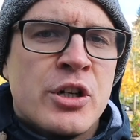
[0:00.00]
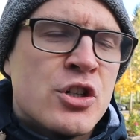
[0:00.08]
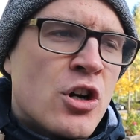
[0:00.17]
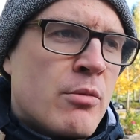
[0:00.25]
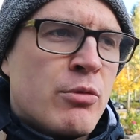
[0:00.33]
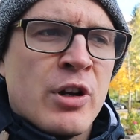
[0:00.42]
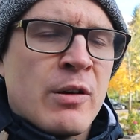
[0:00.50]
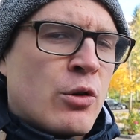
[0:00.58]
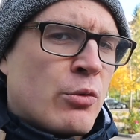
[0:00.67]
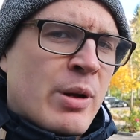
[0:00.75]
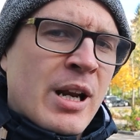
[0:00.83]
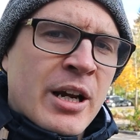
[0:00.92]
the job, but it
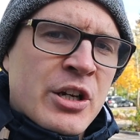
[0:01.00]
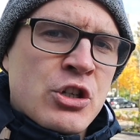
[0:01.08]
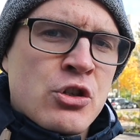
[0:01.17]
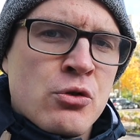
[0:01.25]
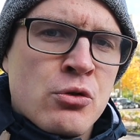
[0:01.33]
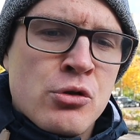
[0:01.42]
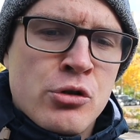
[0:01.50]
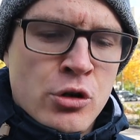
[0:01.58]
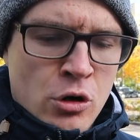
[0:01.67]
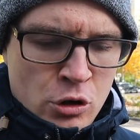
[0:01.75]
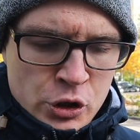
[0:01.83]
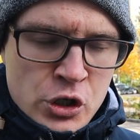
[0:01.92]
could be like a
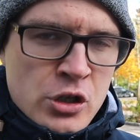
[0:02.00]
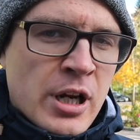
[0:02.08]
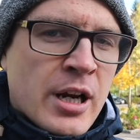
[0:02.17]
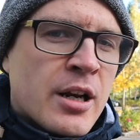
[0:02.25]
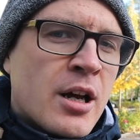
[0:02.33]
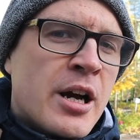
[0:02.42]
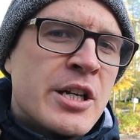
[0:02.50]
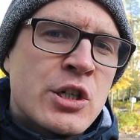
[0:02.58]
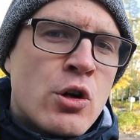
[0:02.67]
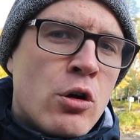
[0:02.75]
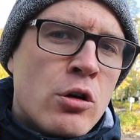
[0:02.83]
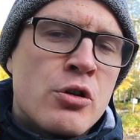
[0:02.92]
suit or just like a nice
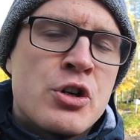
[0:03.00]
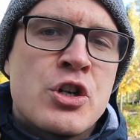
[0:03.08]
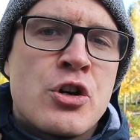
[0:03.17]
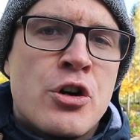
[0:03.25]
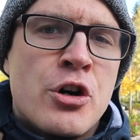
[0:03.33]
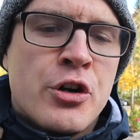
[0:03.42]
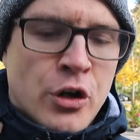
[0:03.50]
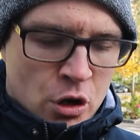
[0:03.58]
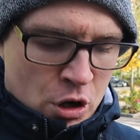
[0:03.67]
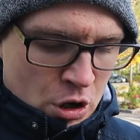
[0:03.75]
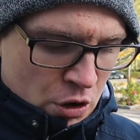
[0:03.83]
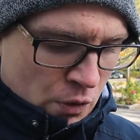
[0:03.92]
color shirt
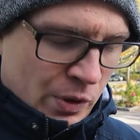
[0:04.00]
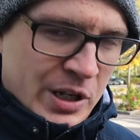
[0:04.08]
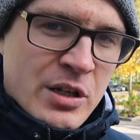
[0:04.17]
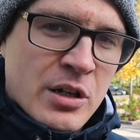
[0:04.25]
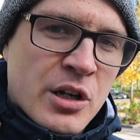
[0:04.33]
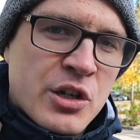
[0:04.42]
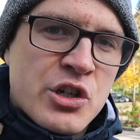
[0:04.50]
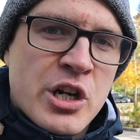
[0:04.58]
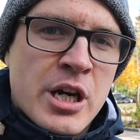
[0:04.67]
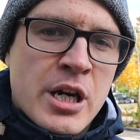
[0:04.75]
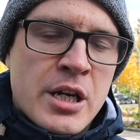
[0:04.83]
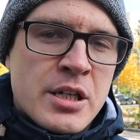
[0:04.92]
with
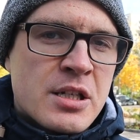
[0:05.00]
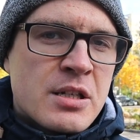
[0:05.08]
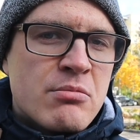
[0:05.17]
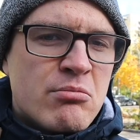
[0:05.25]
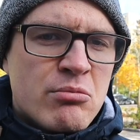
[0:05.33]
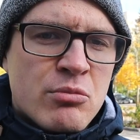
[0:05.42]
jeans,